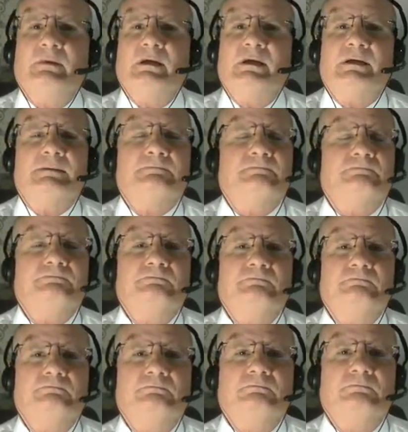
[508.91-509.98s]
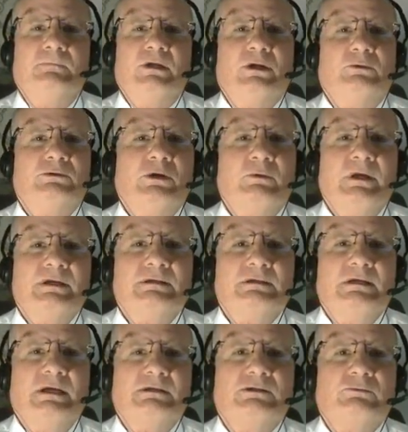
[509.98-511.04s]
Don't
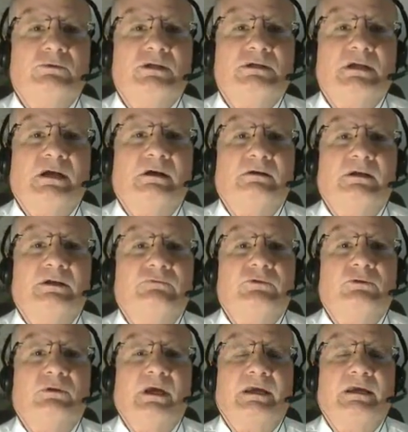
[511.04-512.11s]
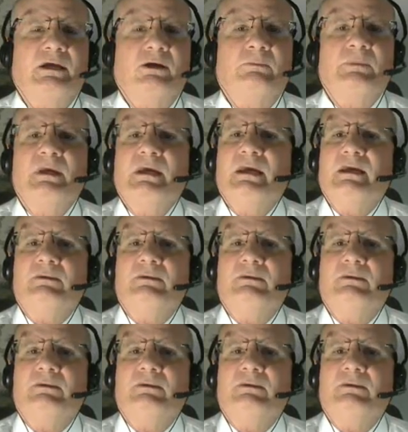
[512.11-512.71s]
hesitate to reach out if you'd like help.